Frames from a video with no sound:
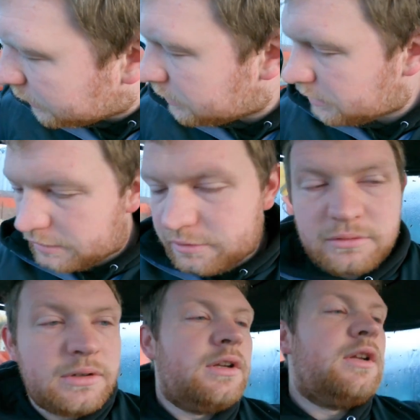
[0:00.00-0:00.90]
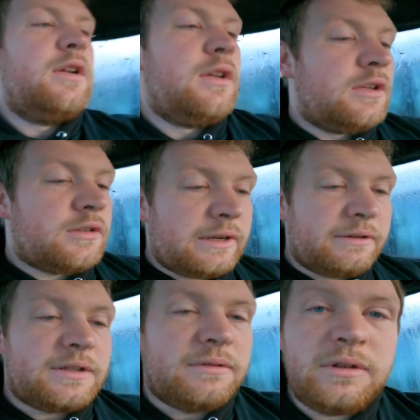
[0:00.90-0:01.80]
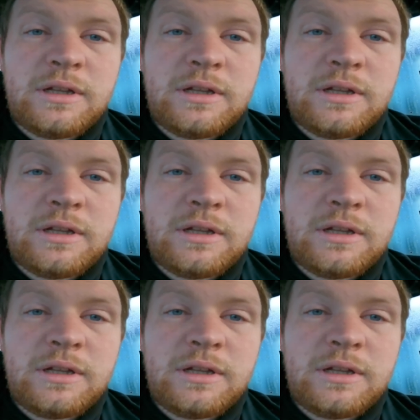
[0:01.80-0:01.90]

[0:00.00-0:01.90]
setting there. So anyways,